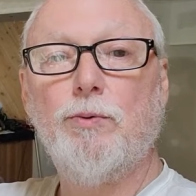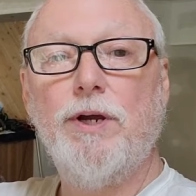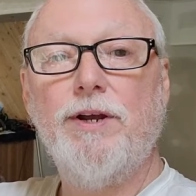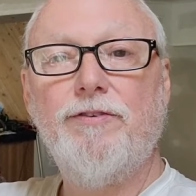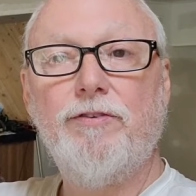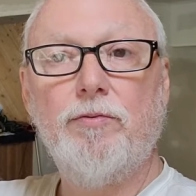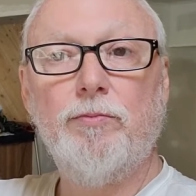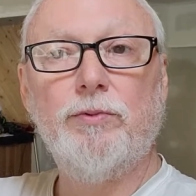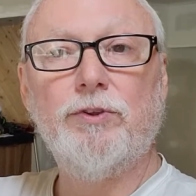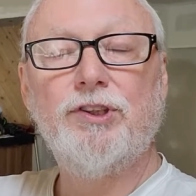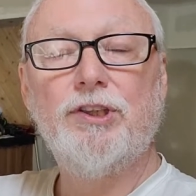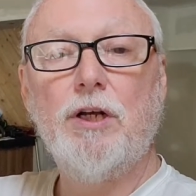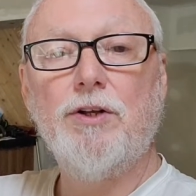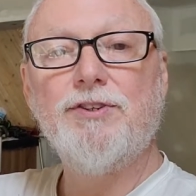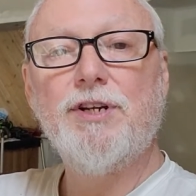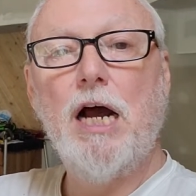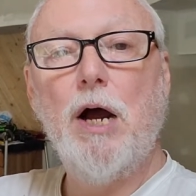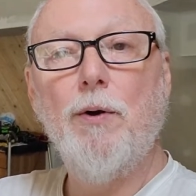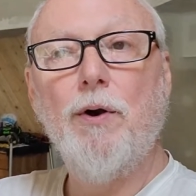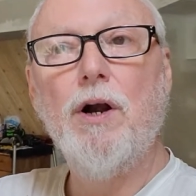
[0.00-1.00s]
away from the cell
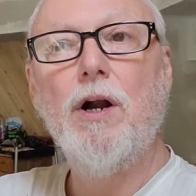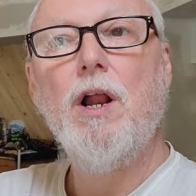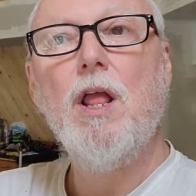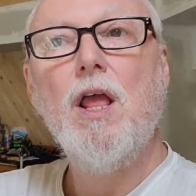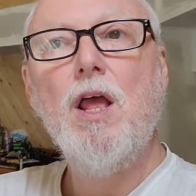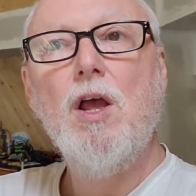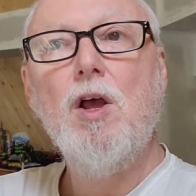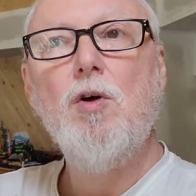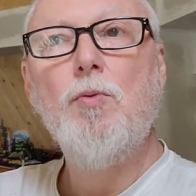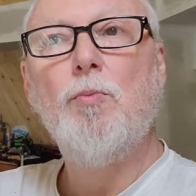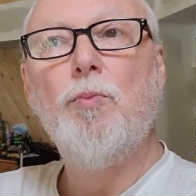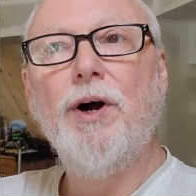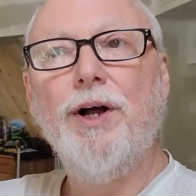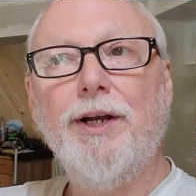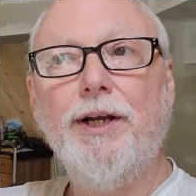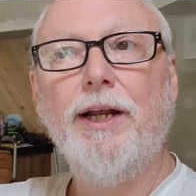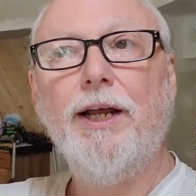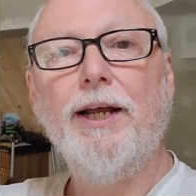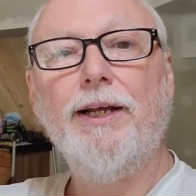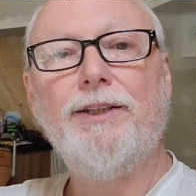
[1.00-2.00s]
tower,
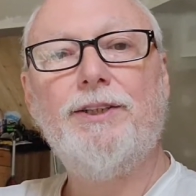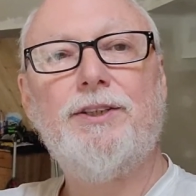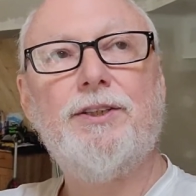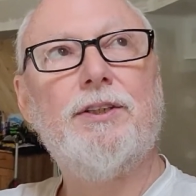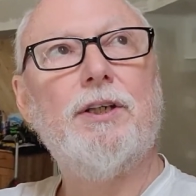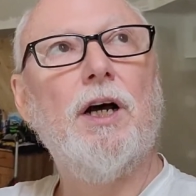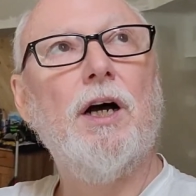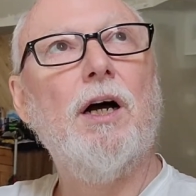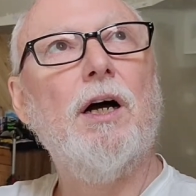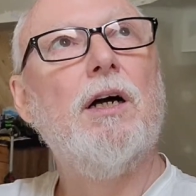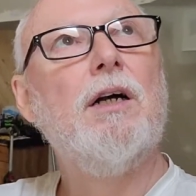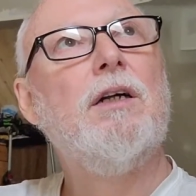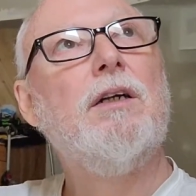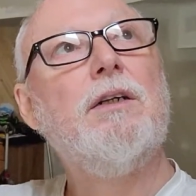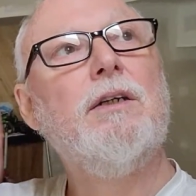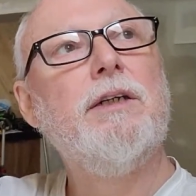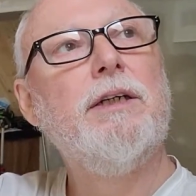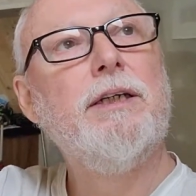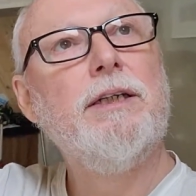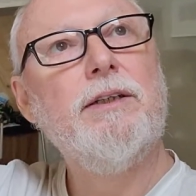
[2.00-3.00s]
but it's
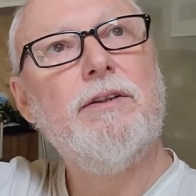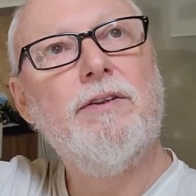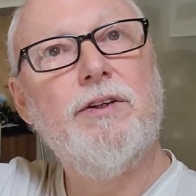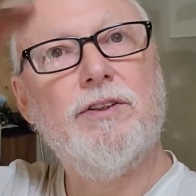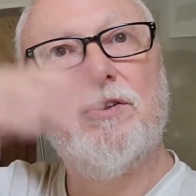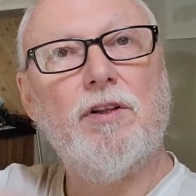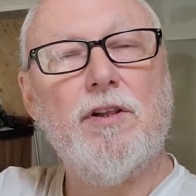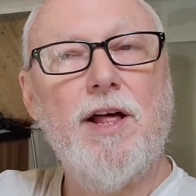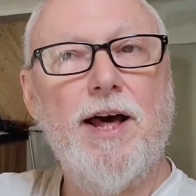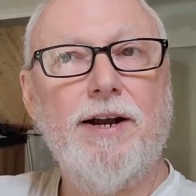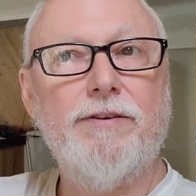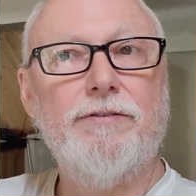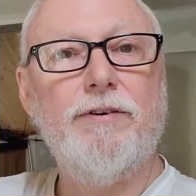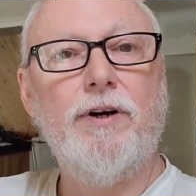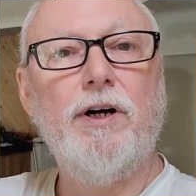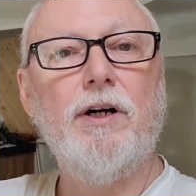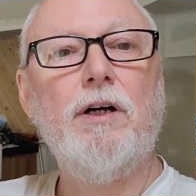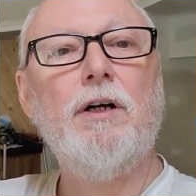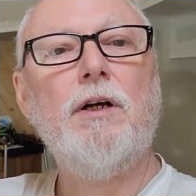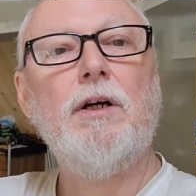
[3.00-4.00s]
there's a lot
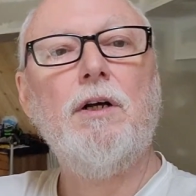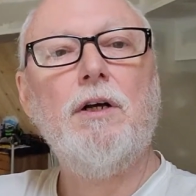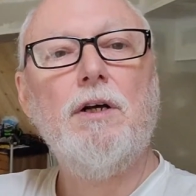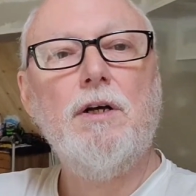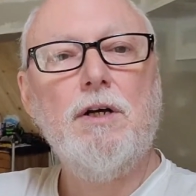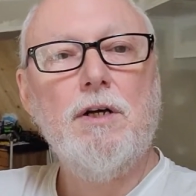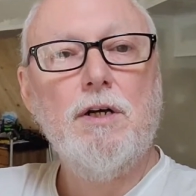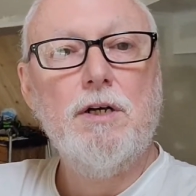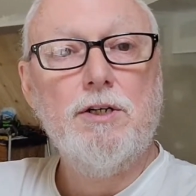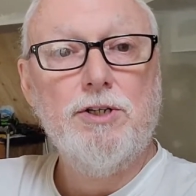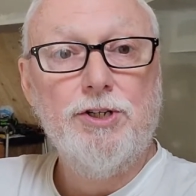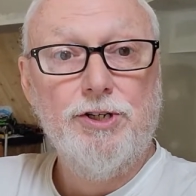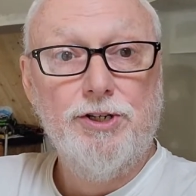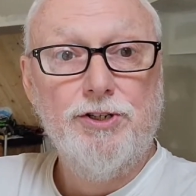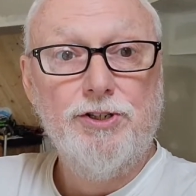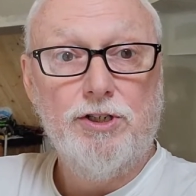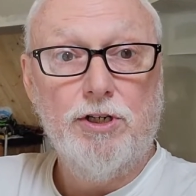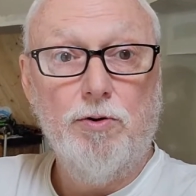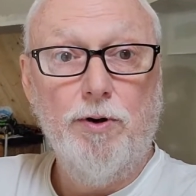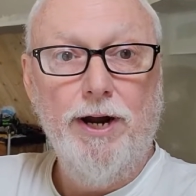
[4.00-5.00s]
of
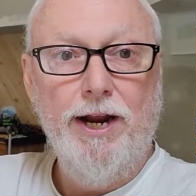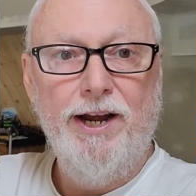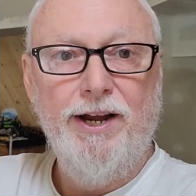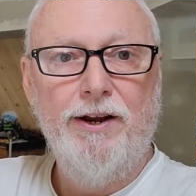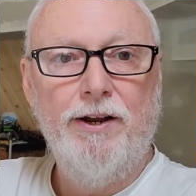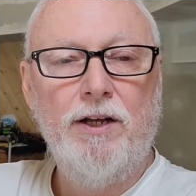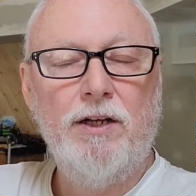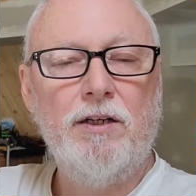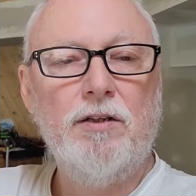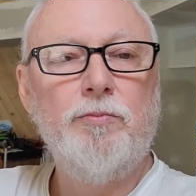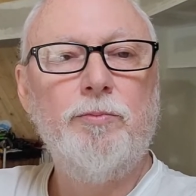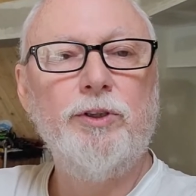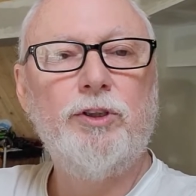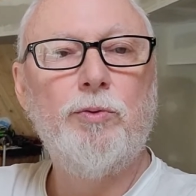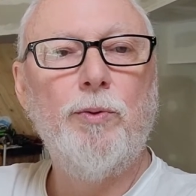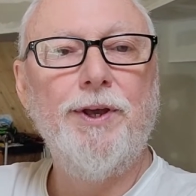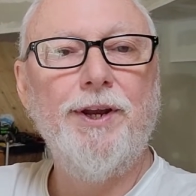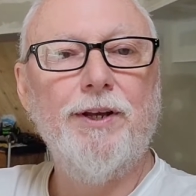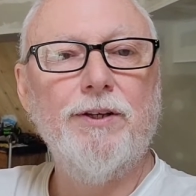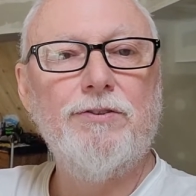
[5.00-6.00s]
terrain
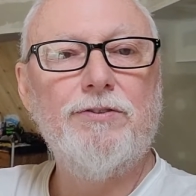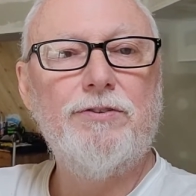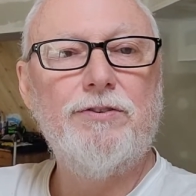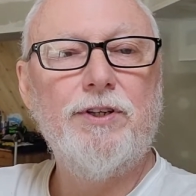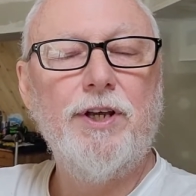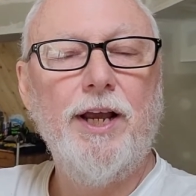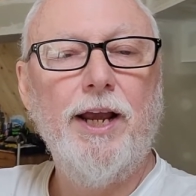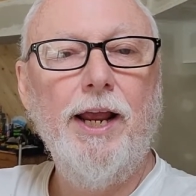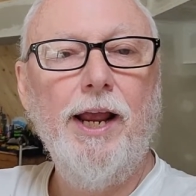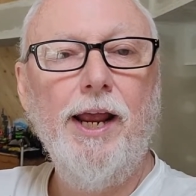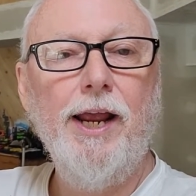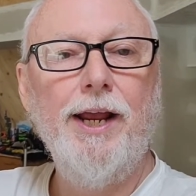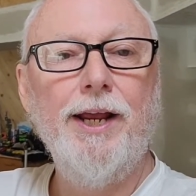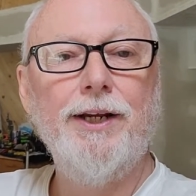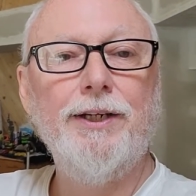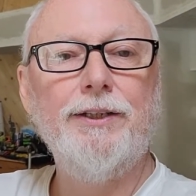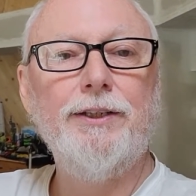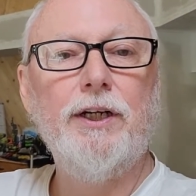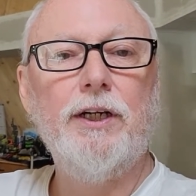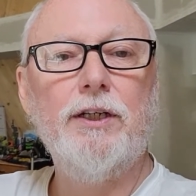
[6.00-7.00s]
between us,
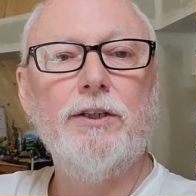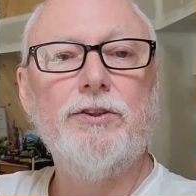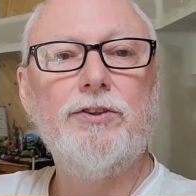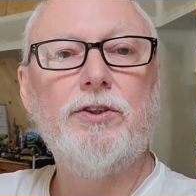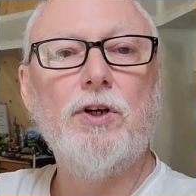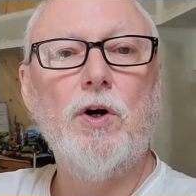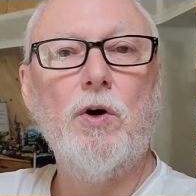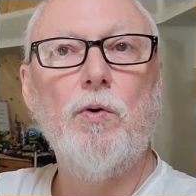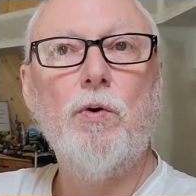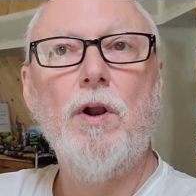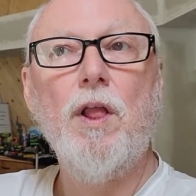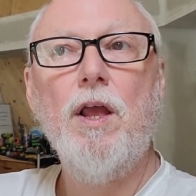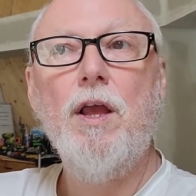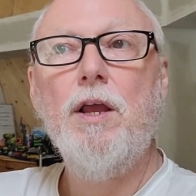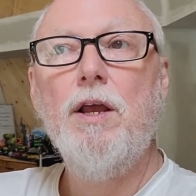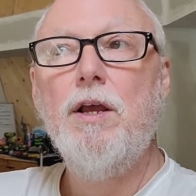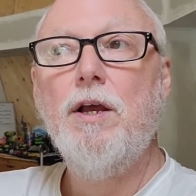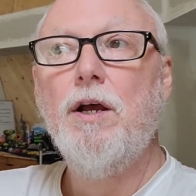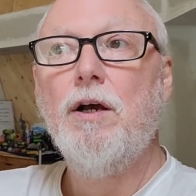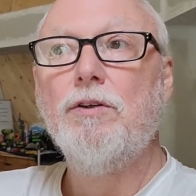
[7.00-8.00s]
and so
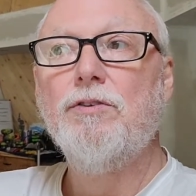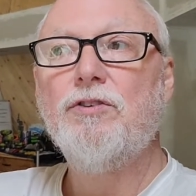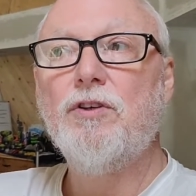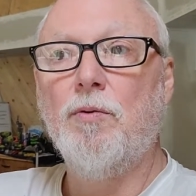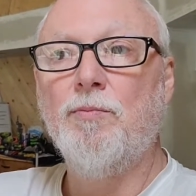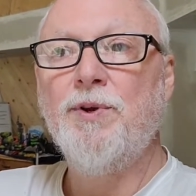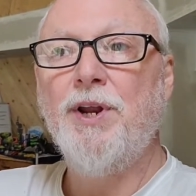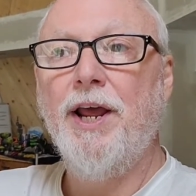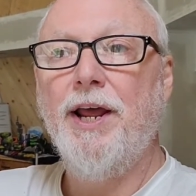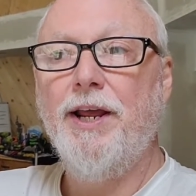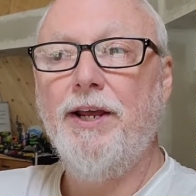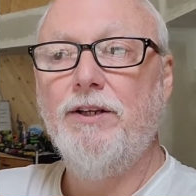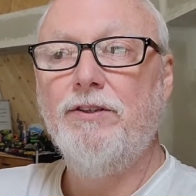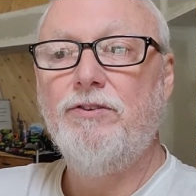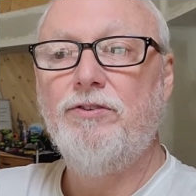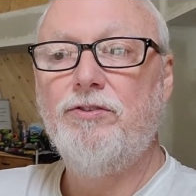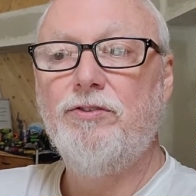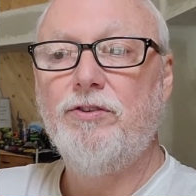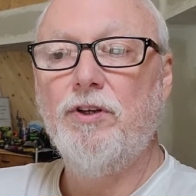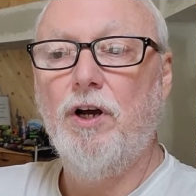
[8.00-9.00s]
some
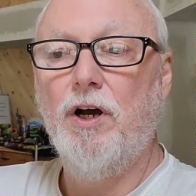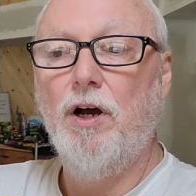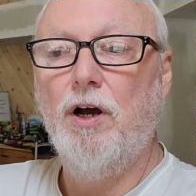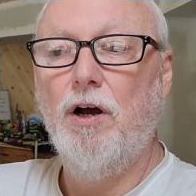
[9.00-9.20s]
days